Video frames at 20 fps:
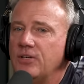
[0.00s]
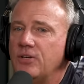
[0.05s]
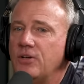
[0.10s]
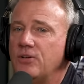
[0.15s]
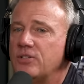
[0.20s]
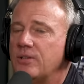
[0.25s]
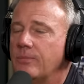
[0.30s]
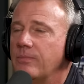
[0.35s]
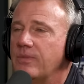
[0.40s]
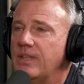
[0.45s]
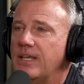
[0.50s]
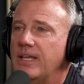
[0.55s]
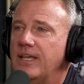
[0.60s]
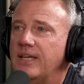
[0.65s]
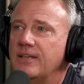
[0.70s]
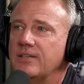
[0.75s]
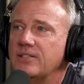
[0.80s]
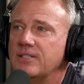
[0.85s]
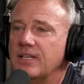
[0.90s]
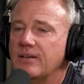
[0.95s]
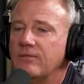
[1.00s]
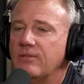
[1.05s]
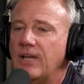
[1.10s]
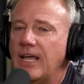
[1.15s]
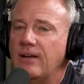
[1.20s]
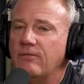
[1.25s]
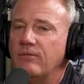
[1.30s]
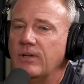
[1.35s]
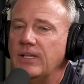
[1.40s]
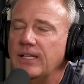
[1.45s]
do some things
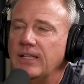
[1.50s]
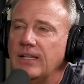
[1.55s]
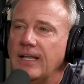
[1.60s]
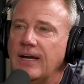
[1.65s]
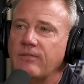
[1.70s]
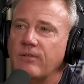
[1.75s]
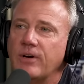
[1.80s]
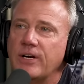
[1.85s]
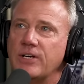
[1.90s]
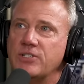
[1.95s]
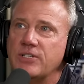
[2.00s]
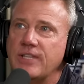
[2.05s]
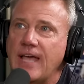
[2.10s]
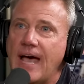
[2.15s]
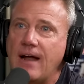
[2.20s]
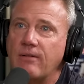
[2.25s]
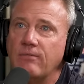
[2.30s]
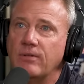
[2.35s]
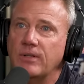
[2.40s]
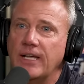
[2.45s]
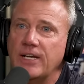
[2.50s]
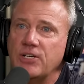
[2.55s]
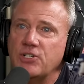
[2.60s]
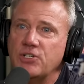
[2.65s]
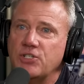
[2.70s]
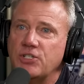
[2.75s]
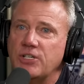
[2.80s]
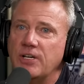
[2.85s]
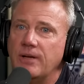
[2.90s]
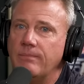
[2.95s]
and really leverage that
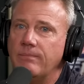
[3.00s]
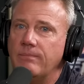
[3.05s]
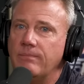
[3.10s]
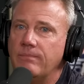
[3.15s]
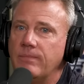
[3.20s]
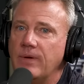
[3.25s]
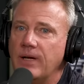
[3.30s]
relationship,